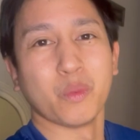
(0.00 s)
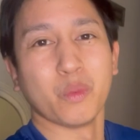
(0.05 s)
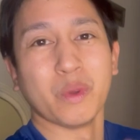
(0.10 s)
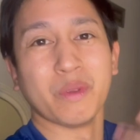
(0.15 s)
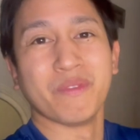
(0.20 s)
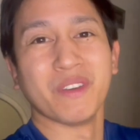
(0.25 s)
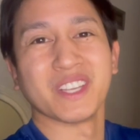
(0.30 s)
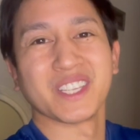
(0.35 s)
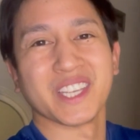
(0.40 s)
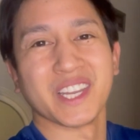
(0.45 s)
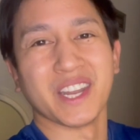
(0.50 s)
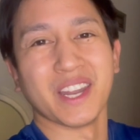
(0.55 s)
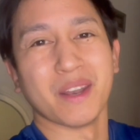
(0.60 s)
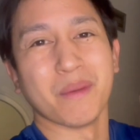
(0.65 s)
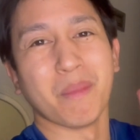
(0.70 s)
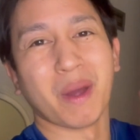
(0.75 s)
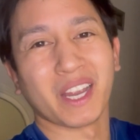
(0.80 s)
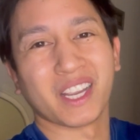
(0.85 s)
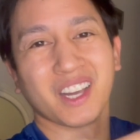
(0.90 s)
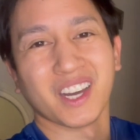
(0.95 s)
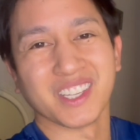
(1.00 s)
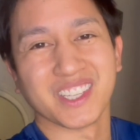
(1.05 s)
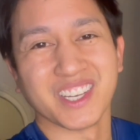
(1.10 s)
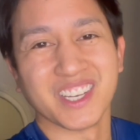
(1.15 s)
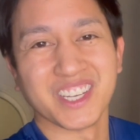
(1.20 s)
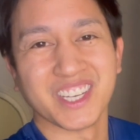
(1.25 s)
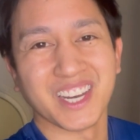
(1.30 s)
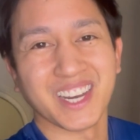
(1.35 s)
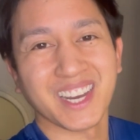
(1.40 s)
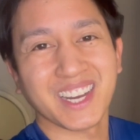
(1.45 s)
we visited my
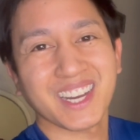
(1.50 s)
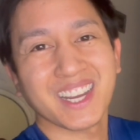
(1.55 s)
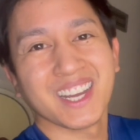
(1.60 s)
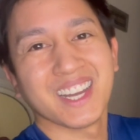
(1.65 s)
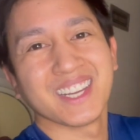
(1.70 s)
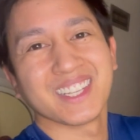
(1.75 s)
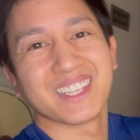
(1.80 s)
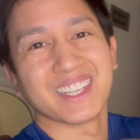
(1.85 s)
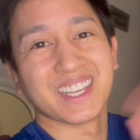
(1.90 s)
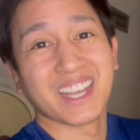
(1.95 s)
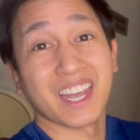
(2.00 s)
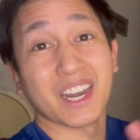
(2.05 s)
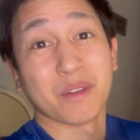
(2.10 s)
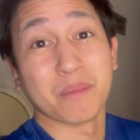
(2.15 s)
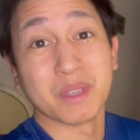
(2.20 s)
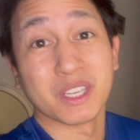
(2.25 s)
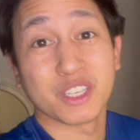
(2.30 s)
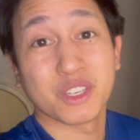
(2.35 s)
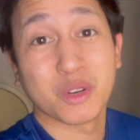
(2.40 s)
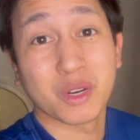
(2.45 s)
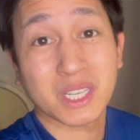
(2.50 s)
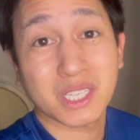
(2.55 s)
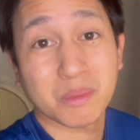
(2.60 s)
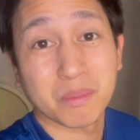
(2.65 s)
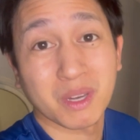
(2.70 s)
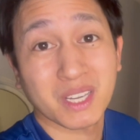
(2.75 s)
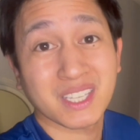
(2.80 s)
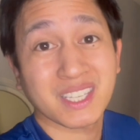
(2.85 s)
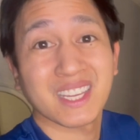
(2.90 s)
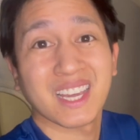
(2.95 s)
cousin Jing to get him his
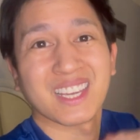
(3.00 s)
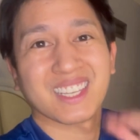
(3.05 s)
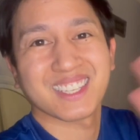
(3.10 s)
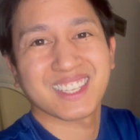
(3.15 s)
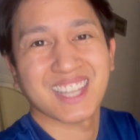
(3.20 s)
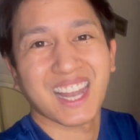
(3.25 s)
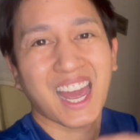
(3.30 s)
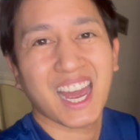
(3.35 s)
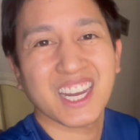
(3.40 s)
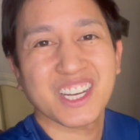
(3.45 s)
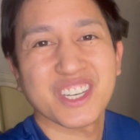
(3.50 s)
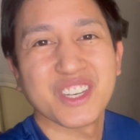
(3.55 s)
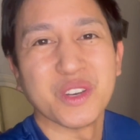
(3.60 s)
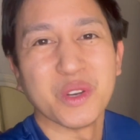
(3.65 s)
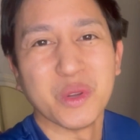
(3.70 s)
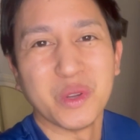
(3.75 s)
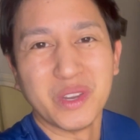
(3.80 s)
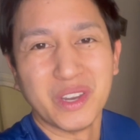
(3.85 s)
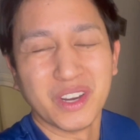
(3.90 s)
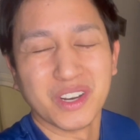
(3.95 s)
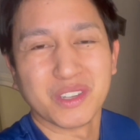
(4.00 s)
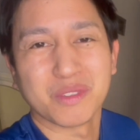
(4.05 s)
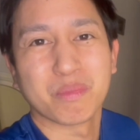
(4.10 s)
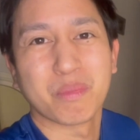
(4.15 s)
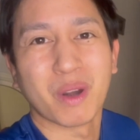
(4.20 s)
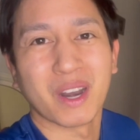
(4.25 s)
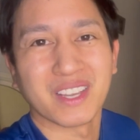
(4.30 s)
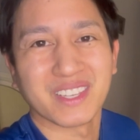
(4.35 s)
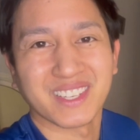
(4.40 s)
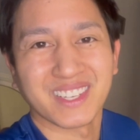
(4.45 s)
Christmas/New Year's
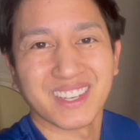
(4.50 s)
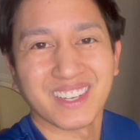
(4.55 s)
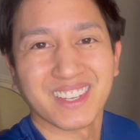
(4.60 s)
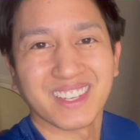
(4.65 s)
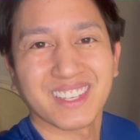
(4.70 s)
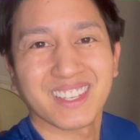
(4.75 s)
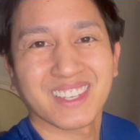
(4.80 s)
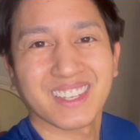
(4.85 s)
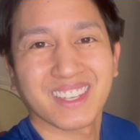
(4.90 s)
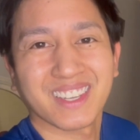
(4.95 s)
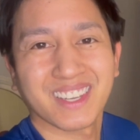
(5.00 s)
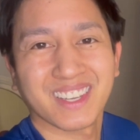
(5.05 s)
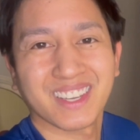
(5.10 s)
present.